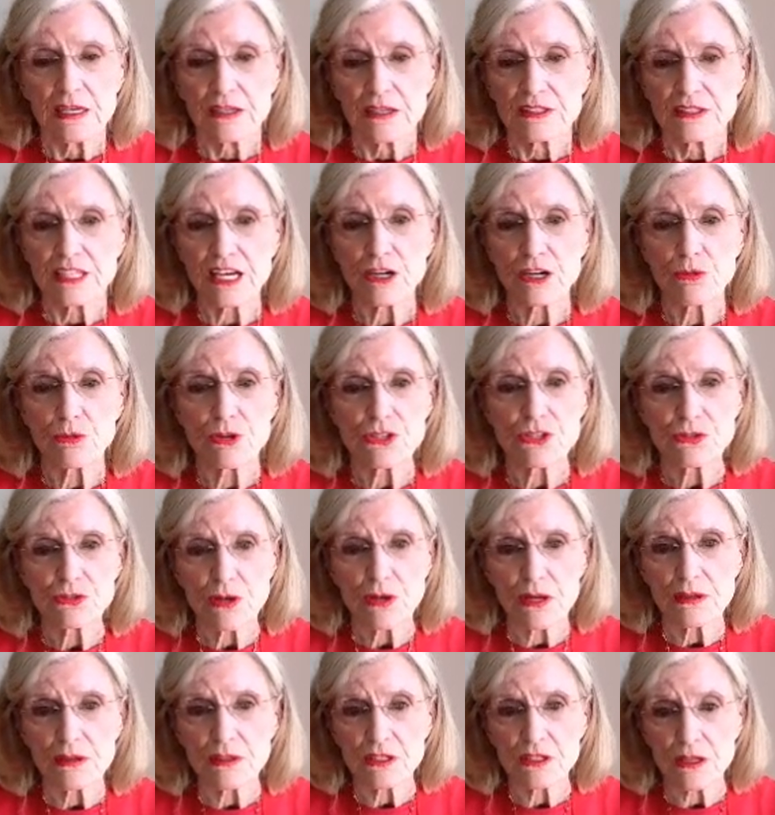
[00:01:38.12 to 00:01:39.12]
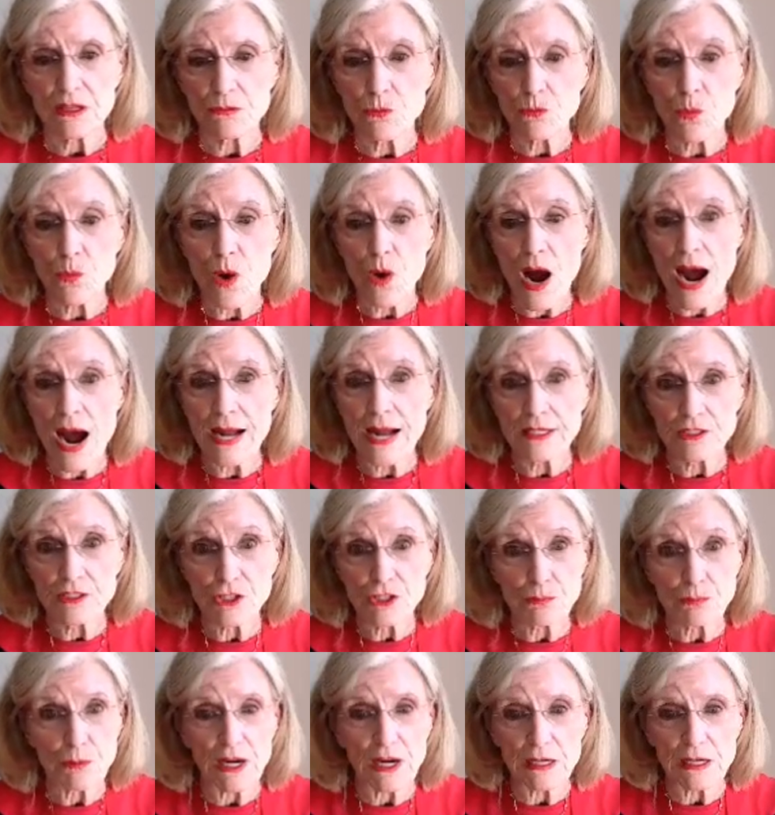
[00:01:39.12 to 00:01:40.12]
There was
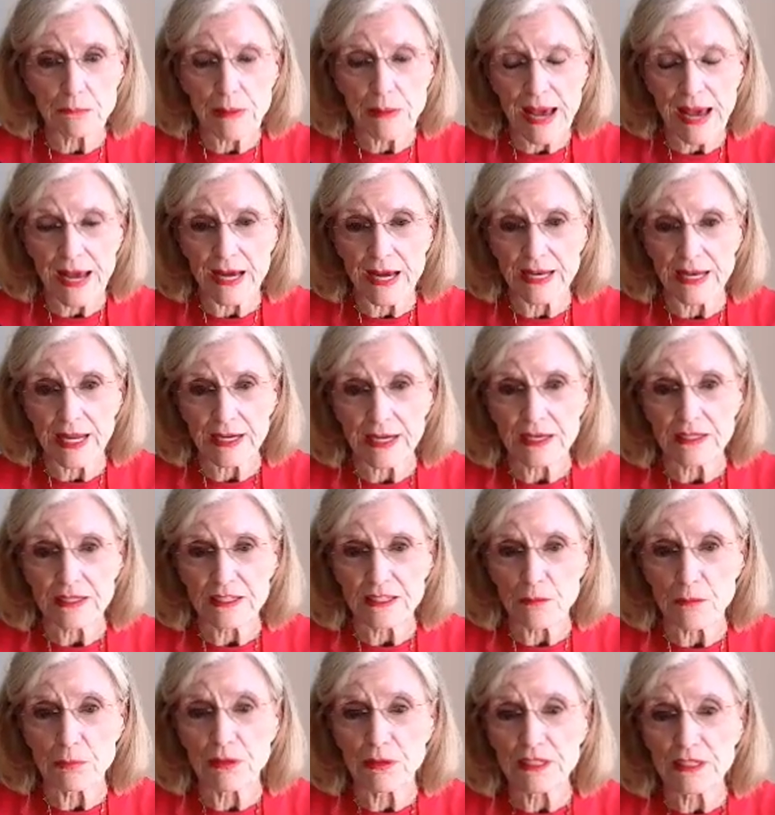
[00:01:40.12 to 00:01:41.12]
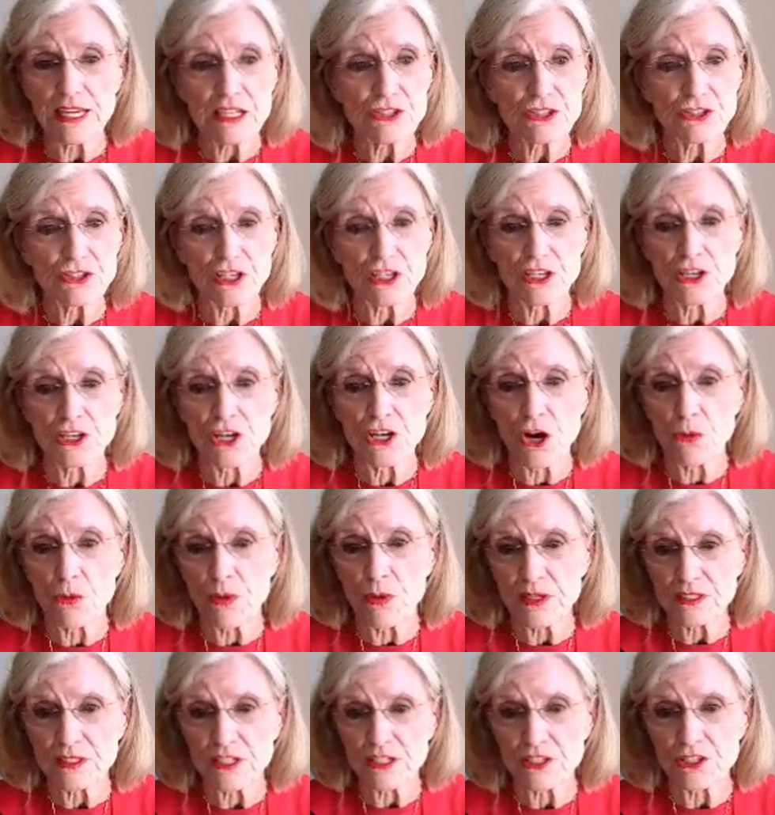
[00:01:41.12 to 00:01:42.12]
widespread panic. The police didn't know
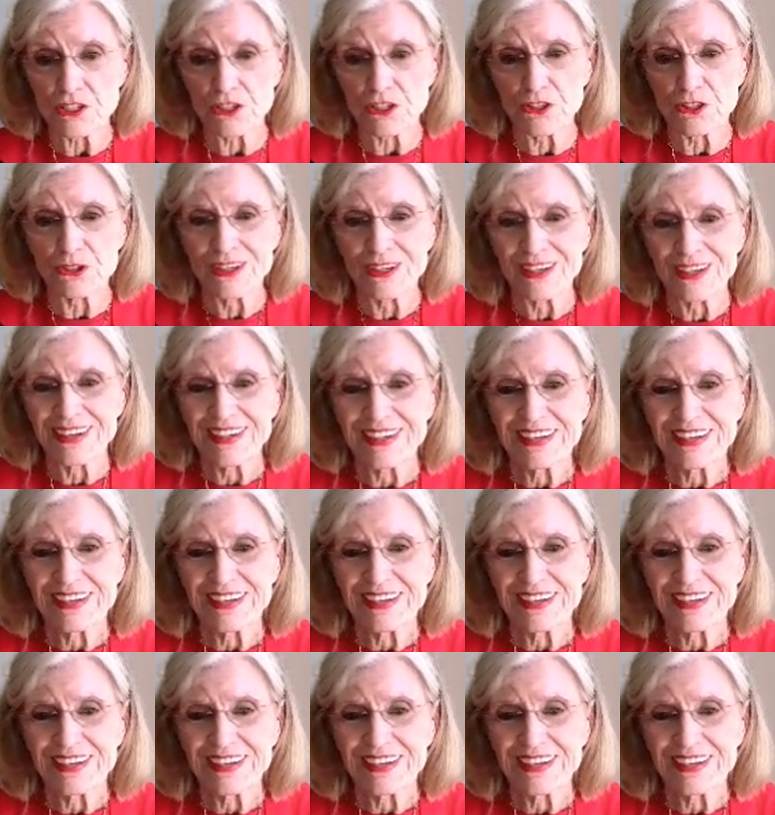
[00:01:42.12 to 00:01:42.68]
what to do.